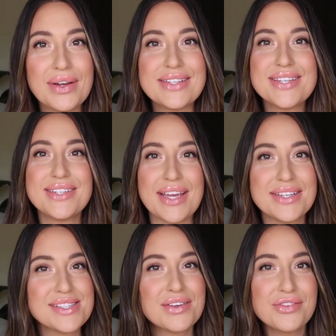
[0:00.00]
in
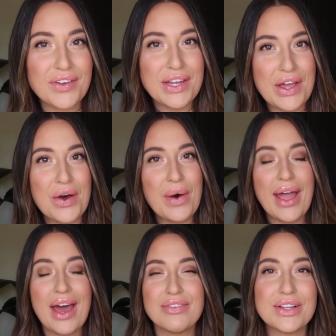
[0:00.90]
today's video, I
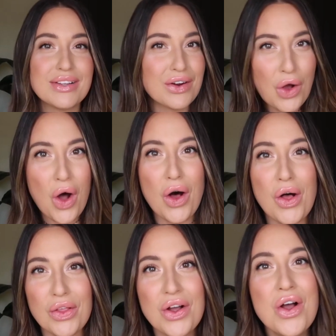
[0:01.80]
have a little
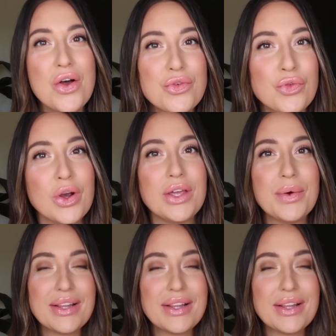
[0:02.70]
haul for you,